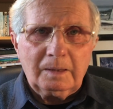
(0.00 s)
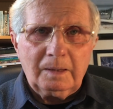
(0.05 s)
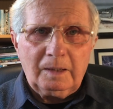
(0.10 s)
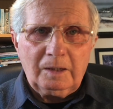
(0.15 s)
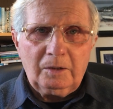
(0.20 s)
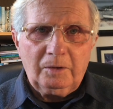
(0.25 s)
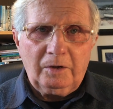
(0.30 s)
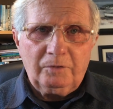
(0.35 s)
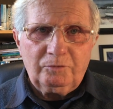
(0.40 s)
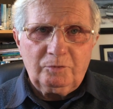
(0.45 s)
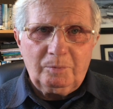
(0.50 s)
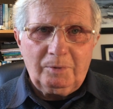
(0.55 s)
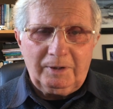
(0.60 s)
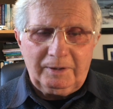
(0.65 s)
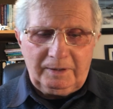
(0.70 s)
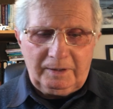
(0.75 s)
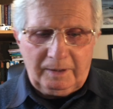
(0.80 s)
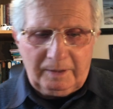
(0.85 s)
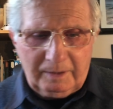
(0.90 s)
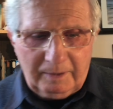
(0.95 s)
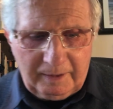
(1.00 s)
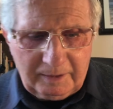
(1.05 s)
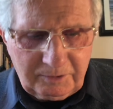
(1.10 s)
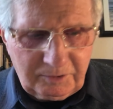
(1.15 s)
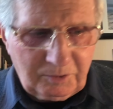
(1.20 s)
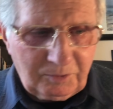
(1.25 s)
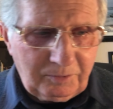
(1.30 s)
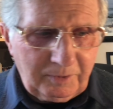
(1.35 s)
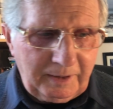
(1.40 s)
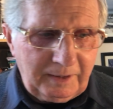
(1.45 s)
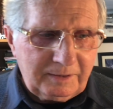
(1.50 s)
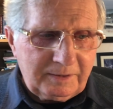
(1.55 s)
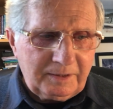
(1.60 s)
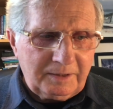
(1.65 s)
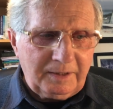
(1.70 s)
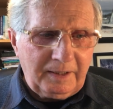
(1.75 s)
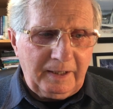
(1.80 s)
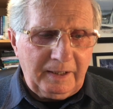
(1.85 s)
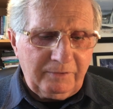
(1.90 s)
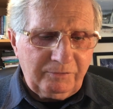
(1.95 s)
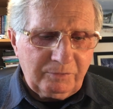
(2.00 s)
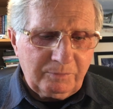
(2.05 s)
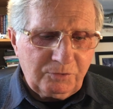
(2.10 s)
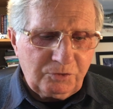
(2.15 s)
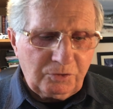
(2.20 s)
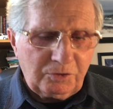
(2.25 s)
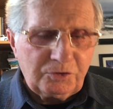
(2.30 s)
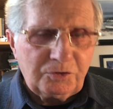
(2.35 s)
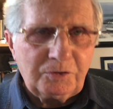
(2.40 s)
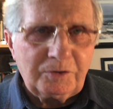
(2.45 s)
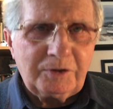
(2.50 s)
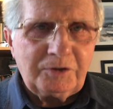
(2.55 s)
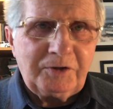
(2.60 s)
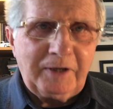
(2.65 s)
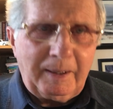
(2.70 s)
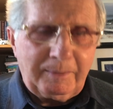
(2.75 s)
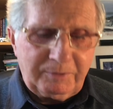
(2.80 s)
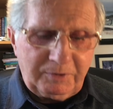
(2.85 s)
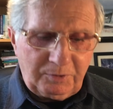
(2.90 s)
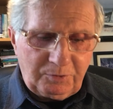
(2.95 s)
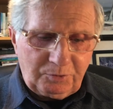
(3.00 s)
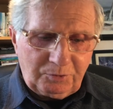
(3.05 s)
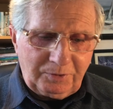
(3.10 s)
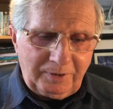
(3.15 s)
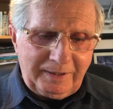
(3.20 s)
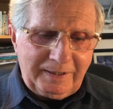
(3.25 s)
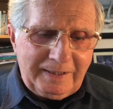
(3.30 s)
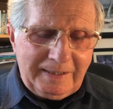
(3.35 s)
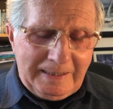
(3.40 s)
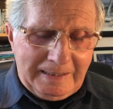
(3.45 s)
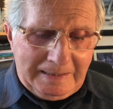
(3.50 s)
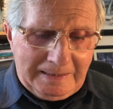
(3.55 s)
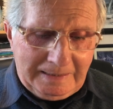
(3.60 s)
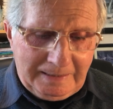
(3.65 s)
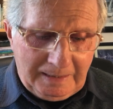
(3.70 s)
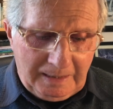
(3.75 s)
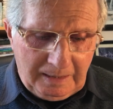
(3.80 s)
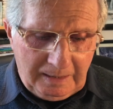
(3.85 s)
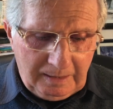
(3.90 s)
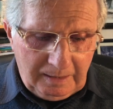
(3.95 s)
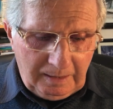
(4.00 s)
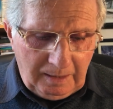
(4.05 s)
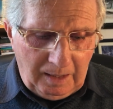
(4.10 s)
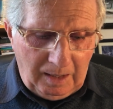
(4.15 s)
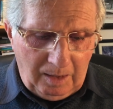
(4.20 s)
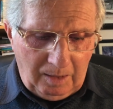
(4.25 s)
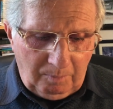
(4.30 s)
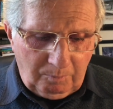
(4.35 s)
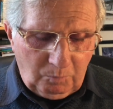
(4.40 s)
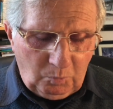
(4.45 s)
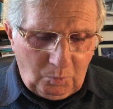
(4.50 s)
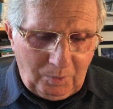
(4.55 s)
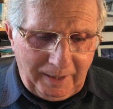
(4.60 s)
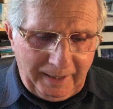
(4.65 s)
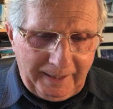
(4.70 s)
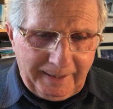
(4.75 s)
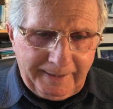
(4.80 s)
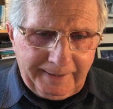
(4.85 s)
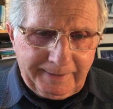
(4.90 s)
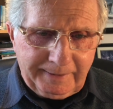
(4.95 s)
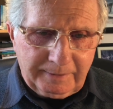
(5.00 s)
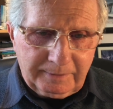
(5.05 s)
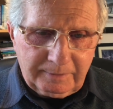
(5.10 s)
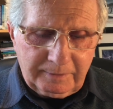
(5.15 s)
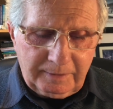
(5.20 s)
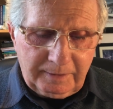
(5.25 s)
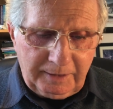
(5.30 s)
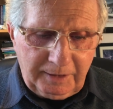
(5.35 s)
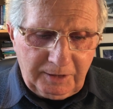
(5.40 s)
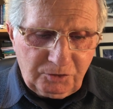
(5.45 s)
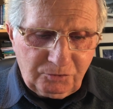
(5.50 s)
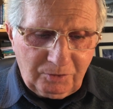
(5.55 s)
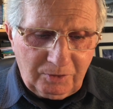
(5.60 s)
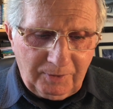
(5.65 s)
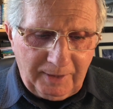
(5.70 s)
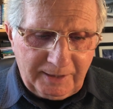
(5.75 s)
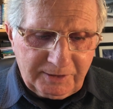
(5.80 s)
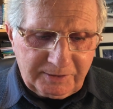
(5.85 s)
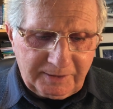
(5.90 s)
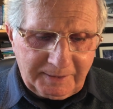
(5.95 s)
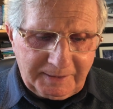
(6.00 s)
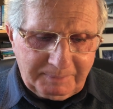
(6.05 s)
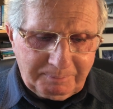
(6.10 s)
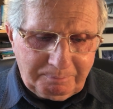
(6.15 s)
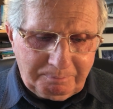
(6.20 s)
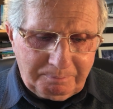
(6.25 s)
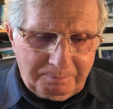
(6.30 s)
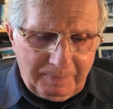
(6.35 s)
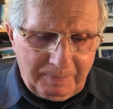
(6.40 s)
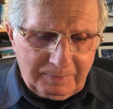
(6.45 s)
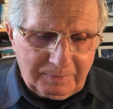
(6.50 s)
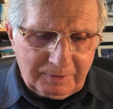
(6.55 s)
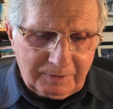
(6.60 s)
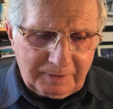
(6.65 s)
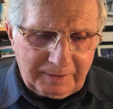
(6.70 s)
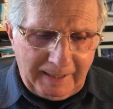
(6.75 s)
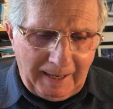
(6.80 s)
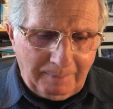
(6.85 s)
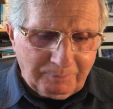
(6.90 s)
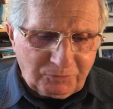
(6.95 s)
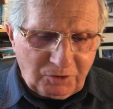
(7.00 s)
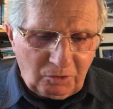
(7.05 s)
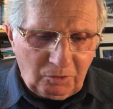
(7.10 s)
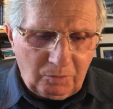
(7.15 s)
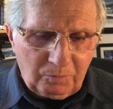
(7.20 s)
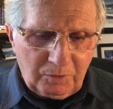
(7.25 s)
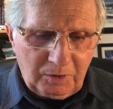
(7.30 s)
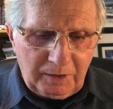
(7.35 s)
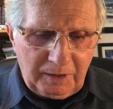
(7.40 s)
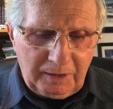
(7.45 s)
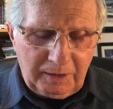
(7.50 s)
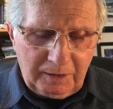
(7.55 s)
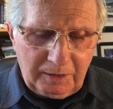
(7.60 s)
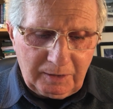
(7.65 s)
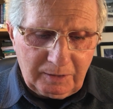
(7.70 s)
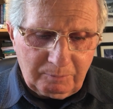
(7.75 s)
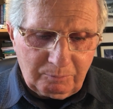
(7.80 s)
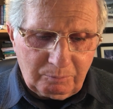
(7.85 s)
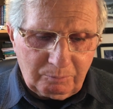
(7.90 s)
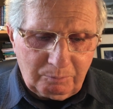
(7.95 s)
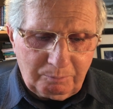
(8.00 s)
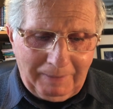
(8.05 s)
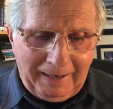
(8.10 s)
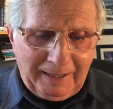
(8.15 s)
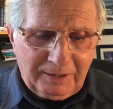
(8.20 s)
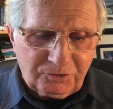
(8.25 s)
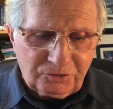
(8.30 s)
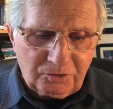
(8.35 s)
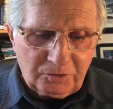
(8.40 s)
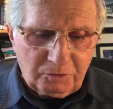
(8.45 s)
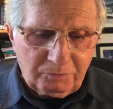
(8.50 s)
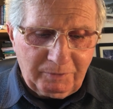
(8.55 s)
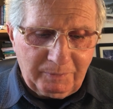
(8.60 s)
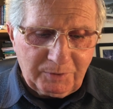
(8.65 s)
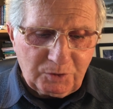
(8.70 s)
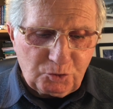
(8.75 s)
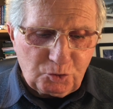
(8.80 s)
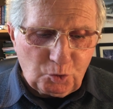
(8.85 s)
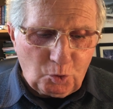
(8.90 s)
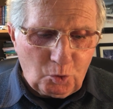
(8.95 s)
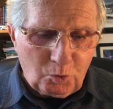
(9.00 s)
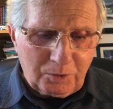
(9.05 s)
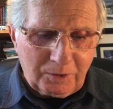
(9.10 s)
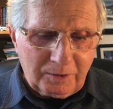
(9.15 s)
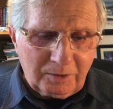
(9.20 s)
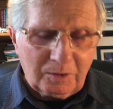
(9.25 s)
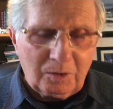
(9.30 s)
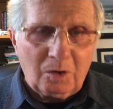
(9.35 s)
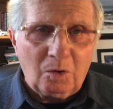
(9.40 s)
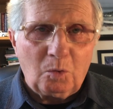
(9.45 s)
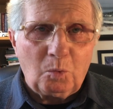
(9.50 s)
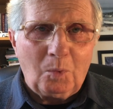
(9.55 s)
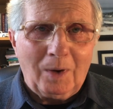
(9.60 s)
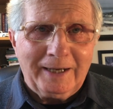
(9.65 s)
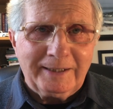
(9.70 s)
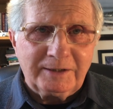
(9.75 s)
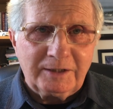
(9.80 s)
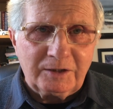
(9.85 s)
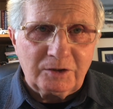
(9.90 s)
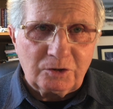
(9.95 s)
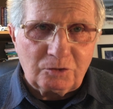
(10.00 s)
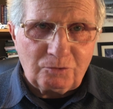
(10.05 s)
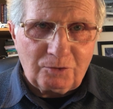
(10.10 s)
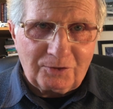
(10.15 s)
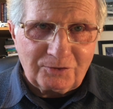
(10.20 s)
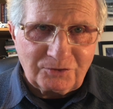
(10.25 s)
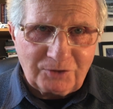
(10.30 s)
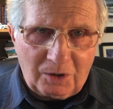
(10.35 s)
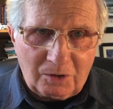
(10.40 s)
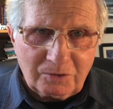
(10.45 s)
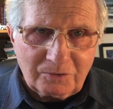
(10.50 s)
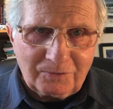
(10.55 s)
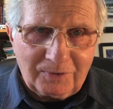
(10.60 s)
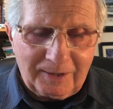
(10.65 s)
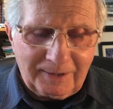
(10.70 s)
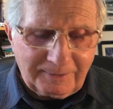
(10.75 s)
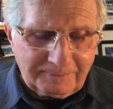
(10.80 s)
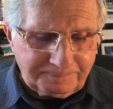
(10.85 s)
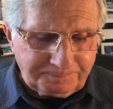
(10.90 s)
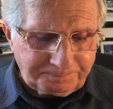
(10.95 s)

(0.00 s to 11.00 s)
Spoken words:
Hello everybody, I'd like to read today from Joshua chapter 3, where the Israelites are camped along the banks of the River Jordan, waiting to cross over.